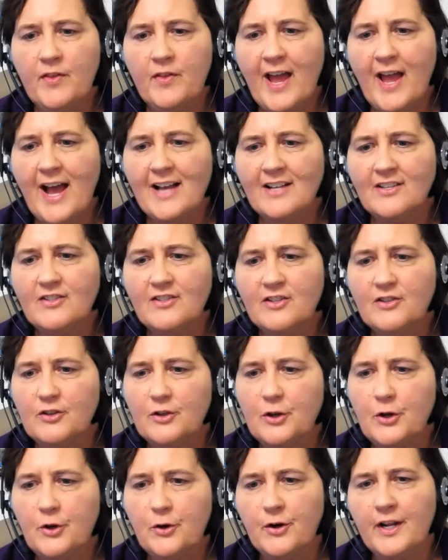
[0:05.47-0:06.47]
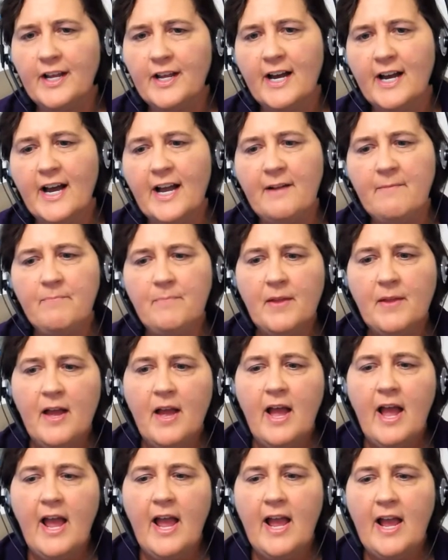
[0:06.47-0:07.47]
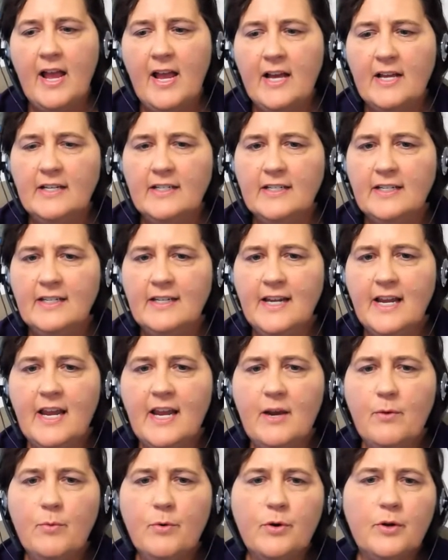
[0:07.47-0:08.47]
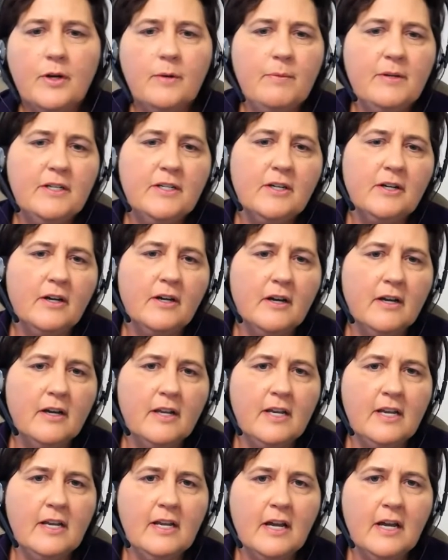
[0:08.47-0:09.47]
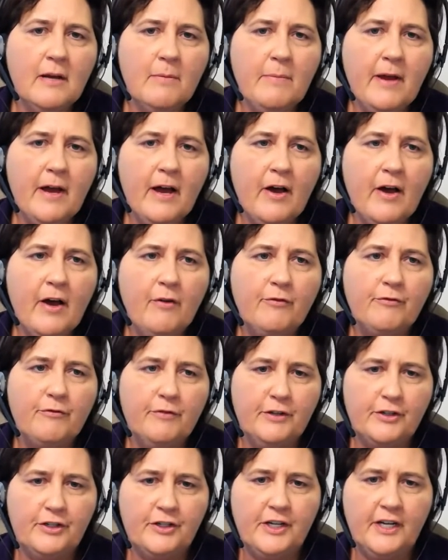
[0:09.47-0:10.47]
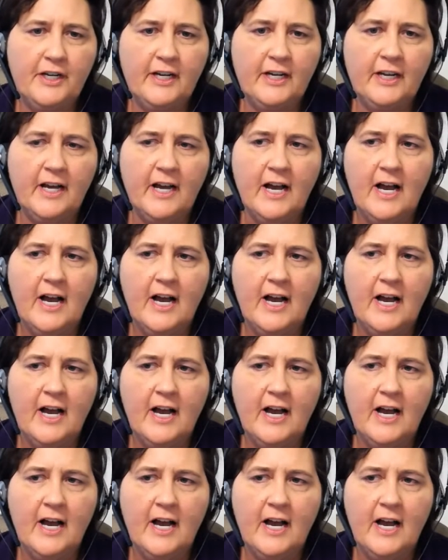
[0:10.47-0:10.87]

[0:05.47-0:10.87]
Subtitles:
Ask the Security Guy. And today we're going to be talking about phishing.